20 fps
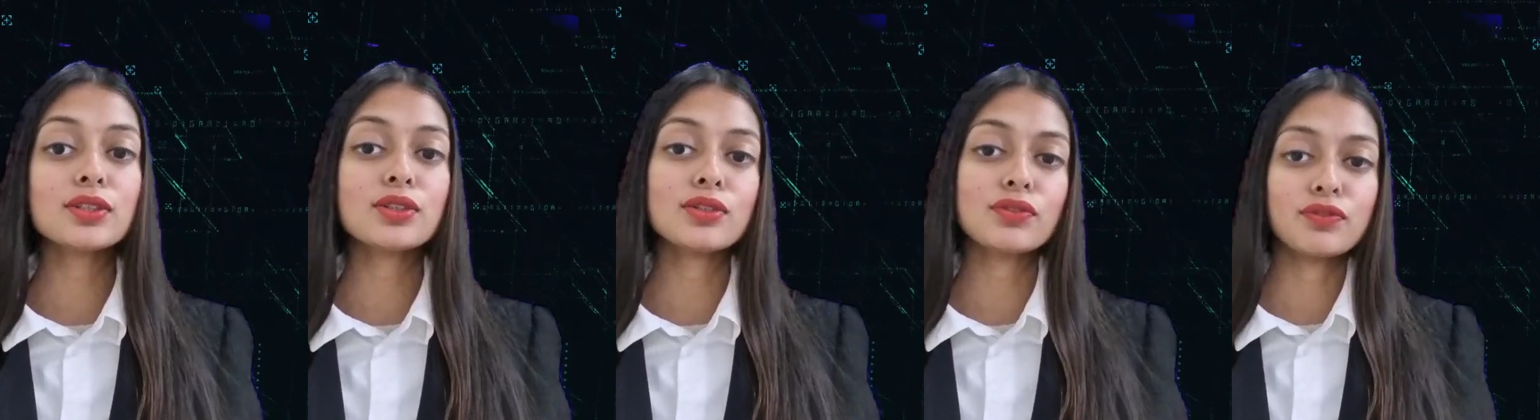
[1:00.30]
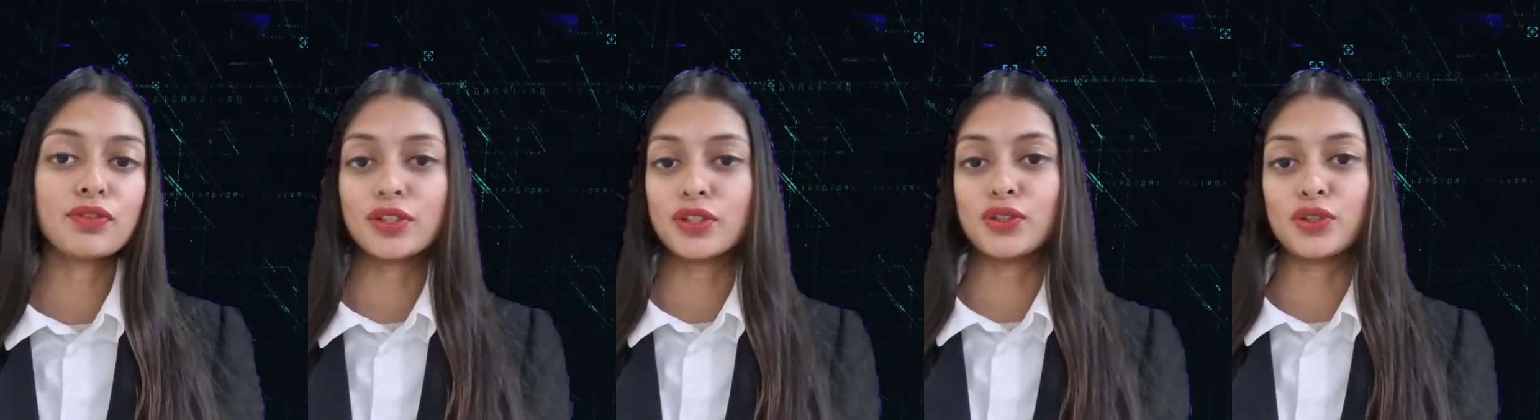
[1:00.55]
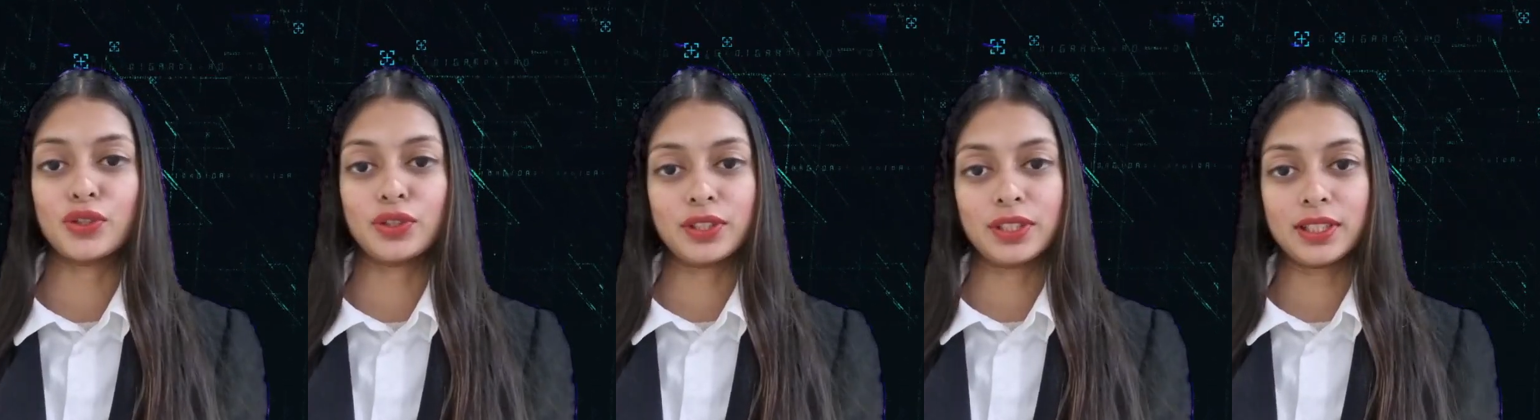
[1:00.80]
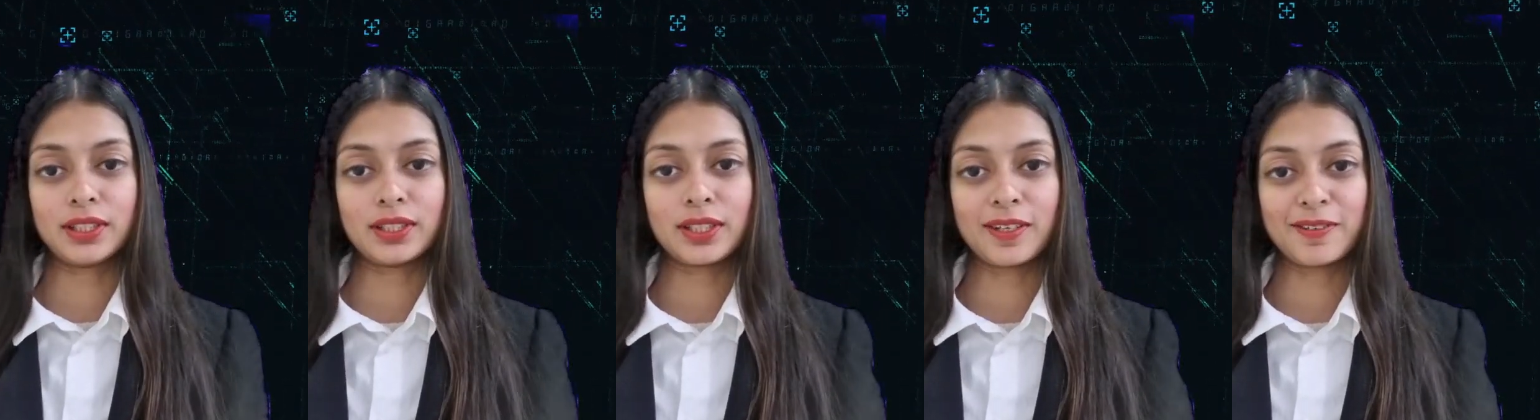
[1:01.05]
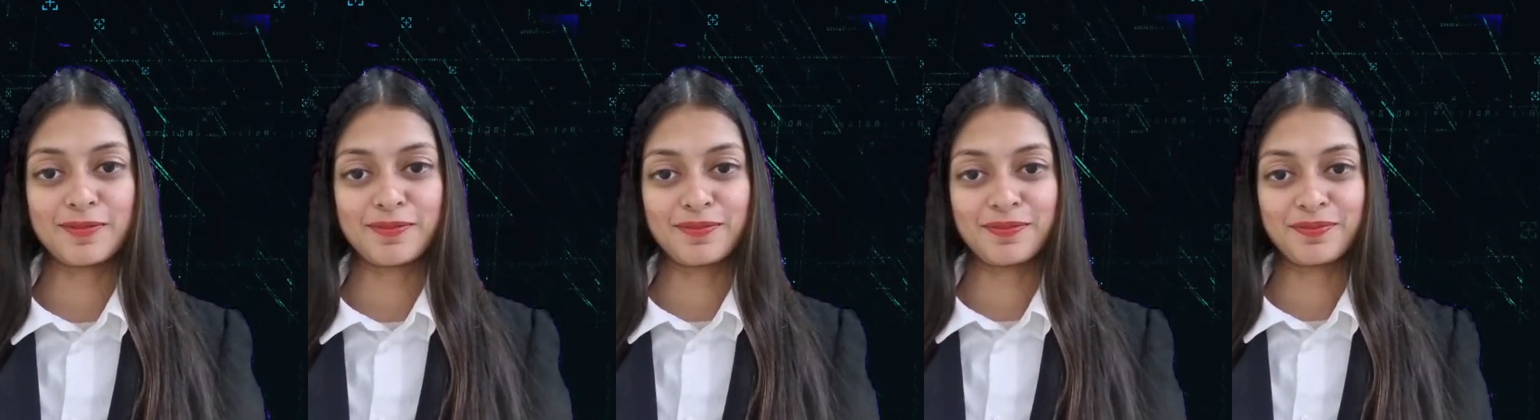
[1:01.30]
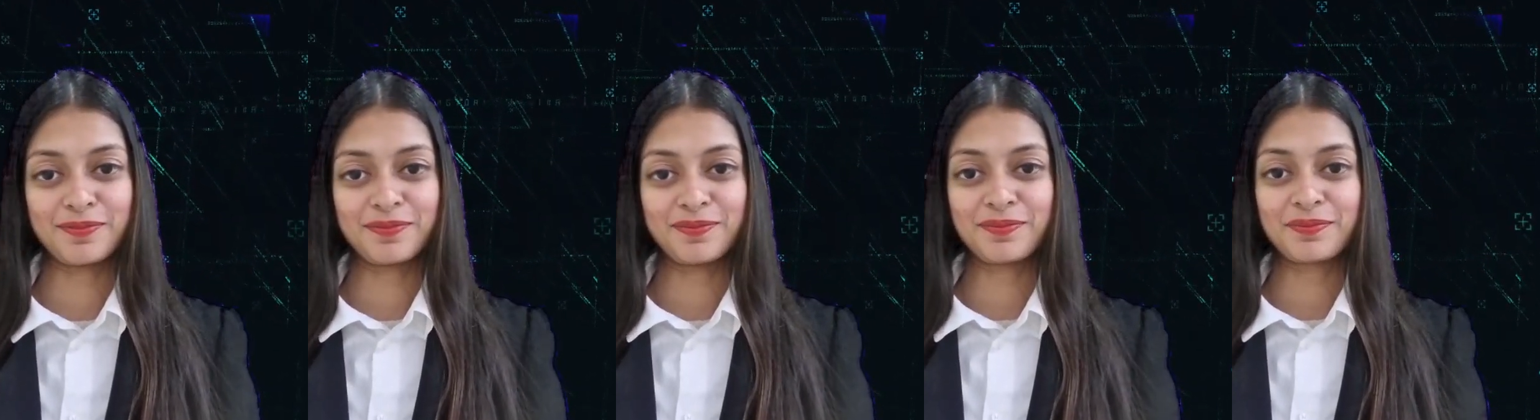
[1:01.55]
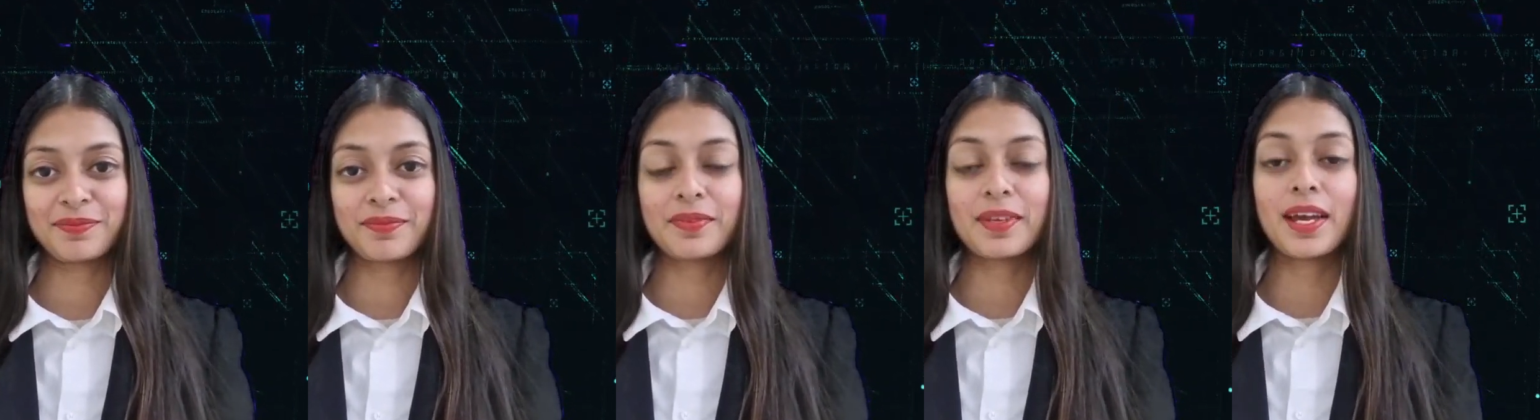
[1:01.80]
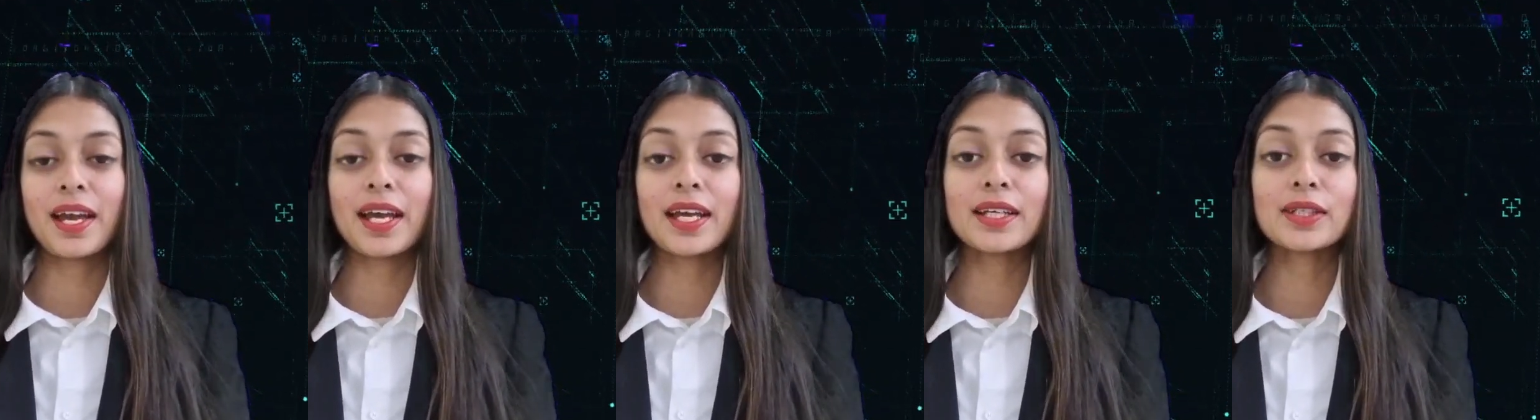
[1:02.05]
to fit your data.
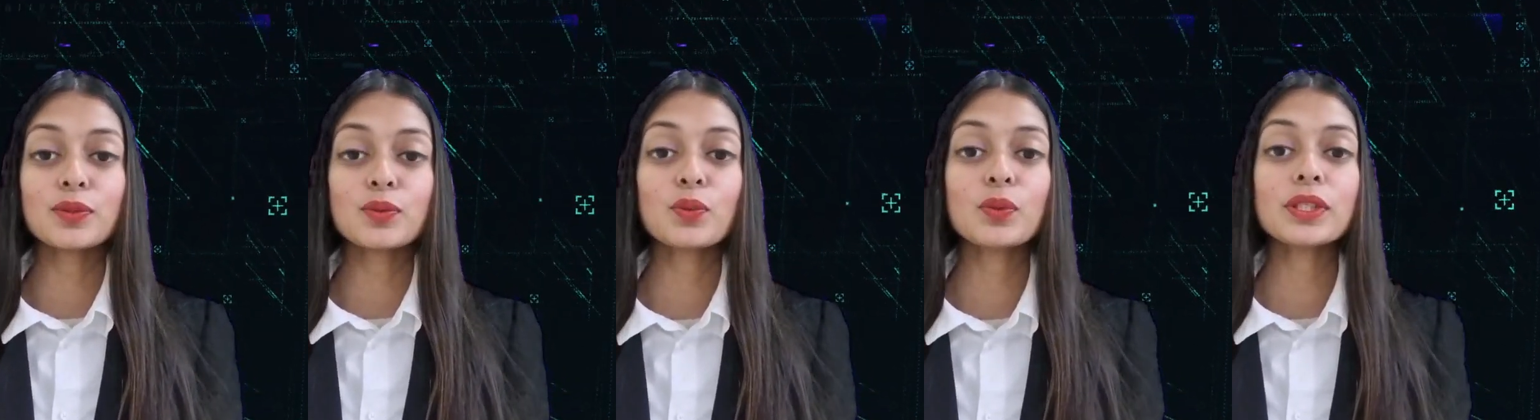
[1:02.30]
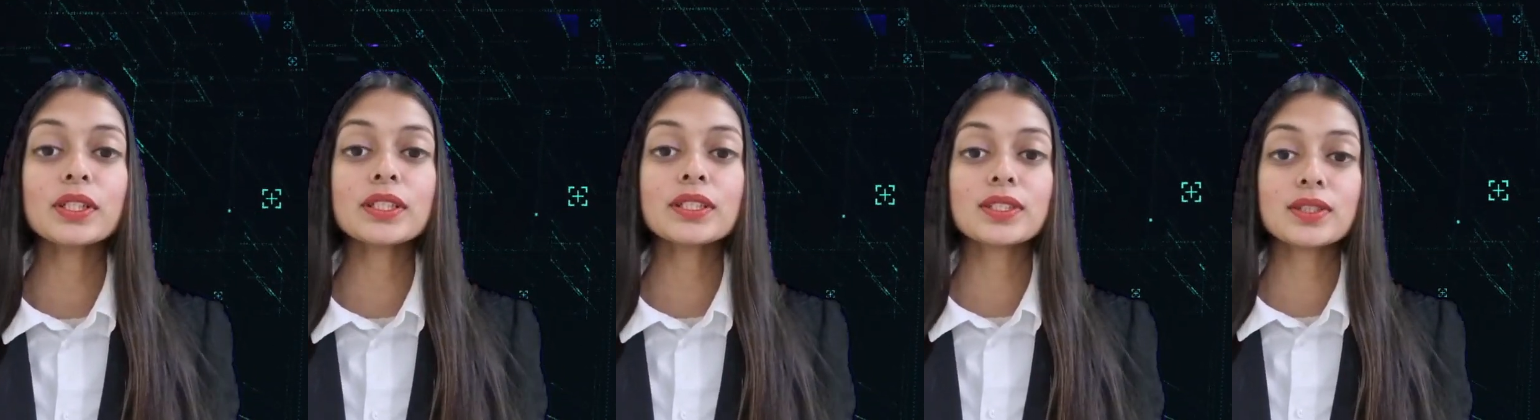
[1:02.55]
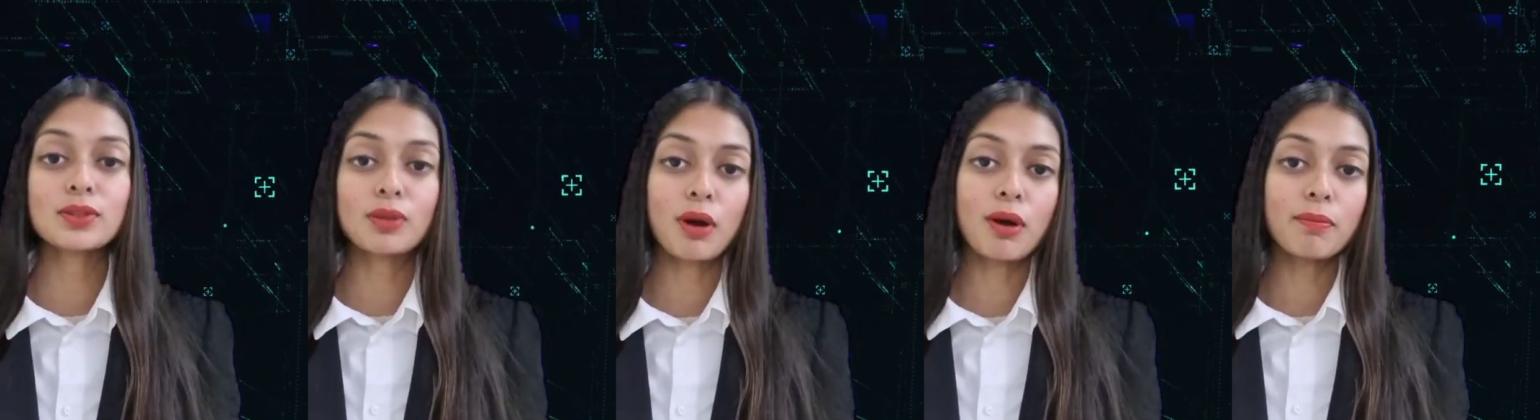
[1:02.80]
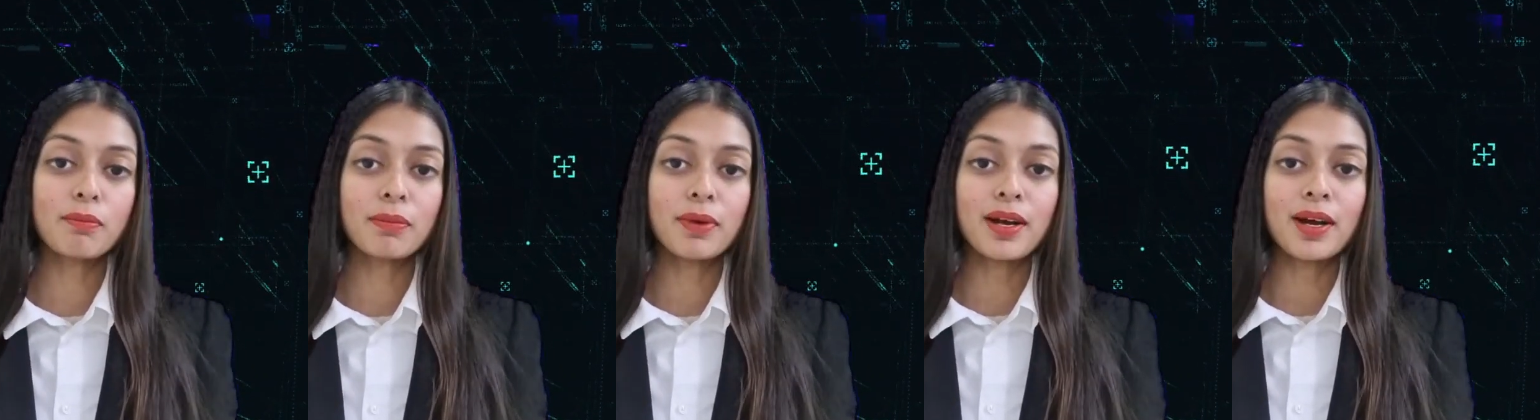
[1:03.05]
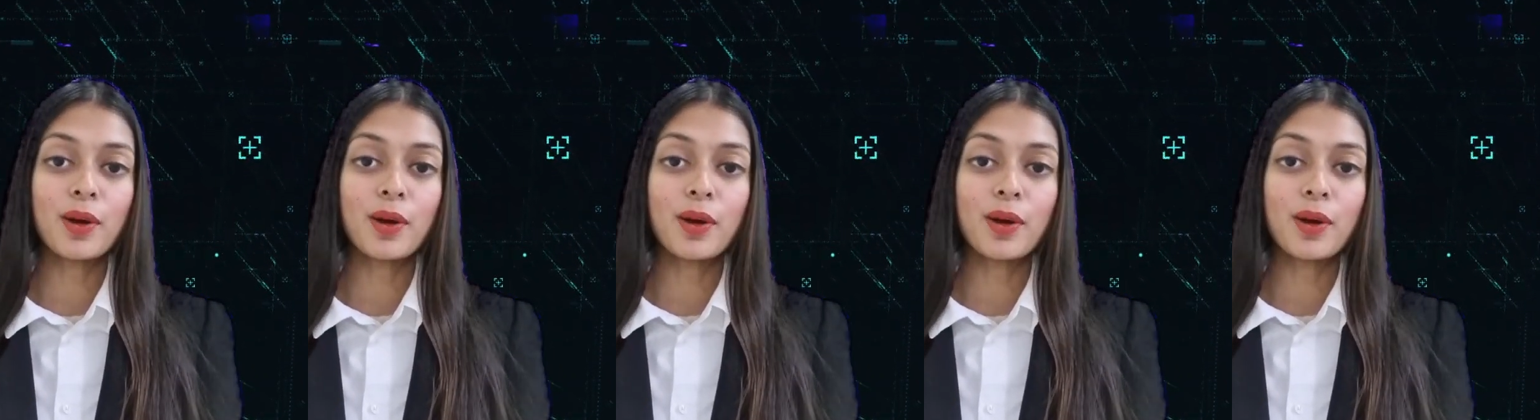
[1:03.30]
It will stop